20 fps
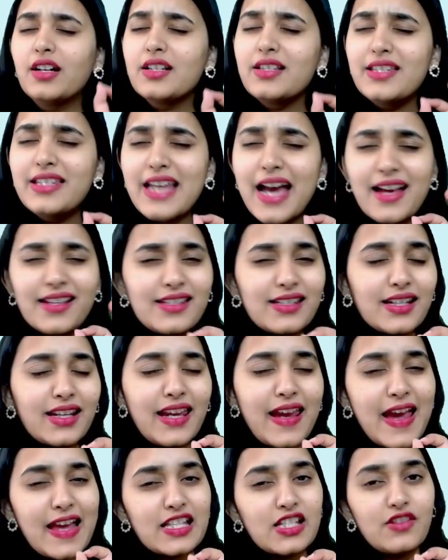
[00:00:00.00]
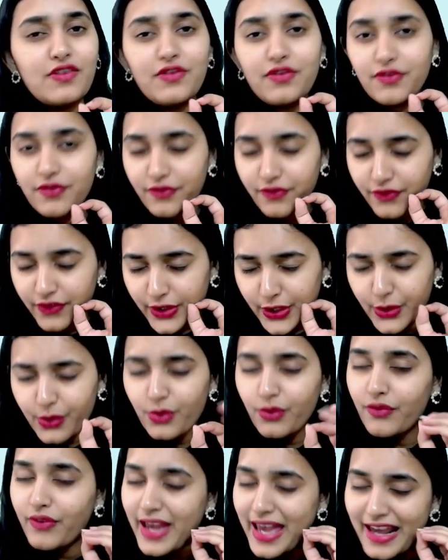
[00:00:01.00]
just guess
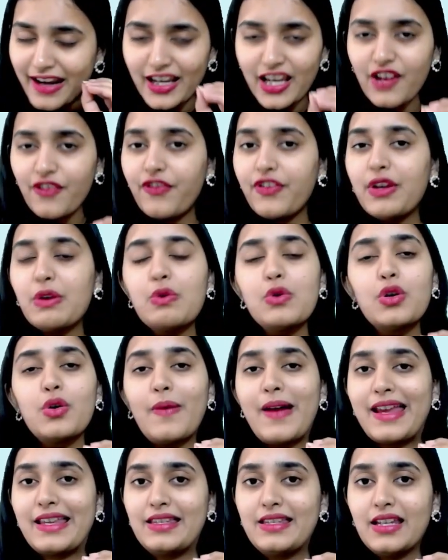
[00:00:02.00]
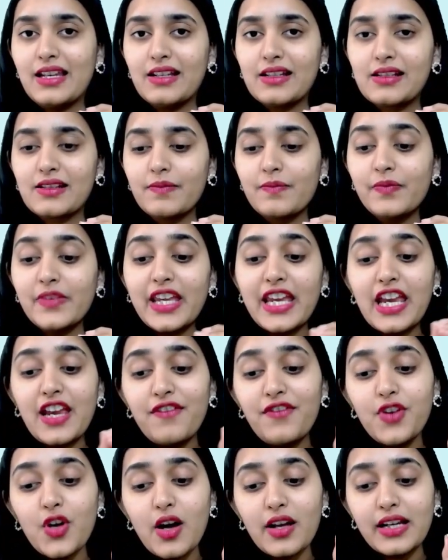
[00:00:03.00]
very few questions.
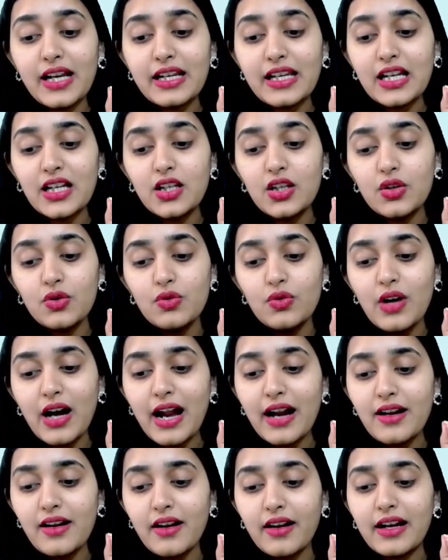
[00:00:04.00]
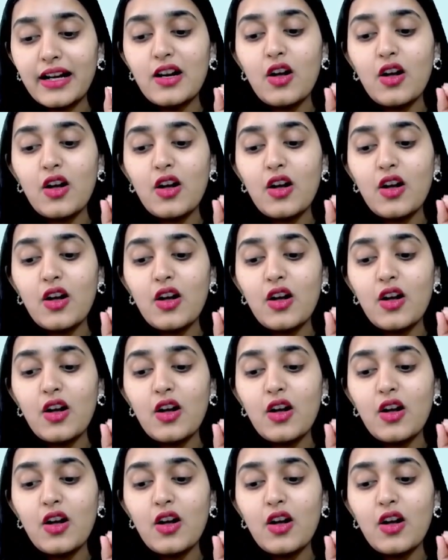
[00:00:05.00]
If you are getting 200